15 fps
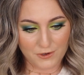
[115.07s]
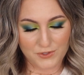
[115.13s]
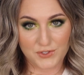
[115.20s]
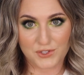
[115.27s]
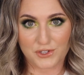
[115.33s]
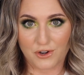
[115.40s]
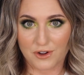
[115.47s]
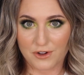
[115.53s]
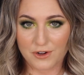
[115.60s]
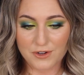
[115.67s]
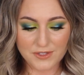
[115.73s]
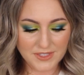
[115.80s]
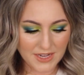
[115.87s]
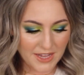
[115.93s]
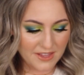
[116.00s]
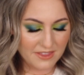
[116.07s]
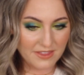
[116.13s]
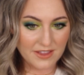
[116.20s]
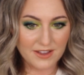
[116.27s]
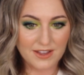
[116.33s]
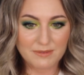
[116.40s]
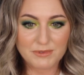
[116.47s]
starters, I
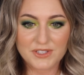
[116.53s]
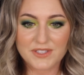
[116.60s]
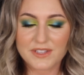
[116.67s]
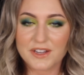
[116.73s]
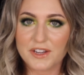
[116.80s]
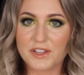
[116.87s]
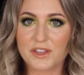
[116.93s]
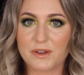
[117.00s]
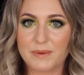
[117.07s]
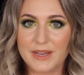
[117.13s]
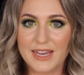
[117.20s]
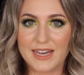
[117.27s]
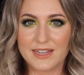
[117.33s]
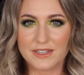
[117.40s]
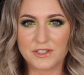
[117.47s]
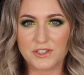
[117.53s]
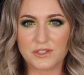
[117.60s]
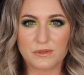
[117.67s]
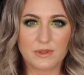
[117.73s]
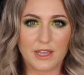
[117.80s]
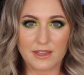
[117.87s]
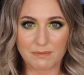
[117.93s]
think I'm just gonna go ahead and
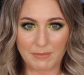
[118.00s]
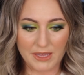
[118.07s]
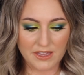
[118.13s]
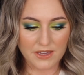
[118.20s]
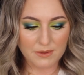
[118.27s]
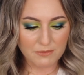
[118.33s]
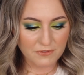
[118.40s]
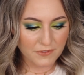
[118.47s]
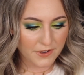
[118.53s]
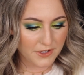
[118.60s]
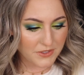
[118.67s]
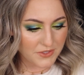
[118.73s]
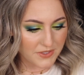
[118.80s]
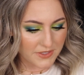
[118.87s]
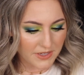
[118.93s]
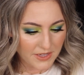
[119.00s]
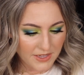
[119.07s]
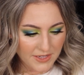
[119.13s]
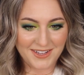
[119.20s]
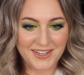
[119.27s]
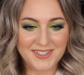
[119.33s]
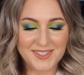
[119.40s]
do like makeup first.
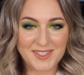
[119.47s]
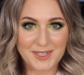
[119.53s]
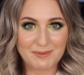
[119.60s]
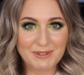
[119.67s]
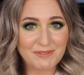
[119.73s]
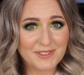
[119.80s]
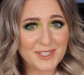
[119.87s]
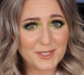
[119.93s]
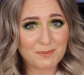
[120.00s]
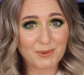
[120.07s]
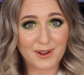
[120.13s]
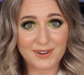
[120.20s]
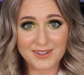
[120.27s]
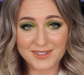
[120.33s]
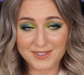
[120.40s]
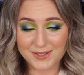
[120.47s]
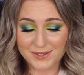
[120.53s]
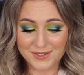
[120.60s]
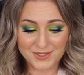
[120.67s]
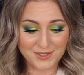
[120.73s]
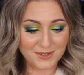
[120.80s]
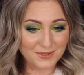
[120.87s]
Some of these products are
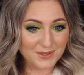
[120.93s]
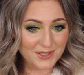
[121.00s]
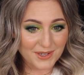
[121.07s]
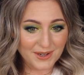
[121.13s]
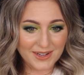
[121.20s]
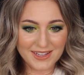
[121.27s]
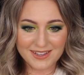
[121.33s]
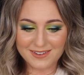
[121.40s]
so dirty.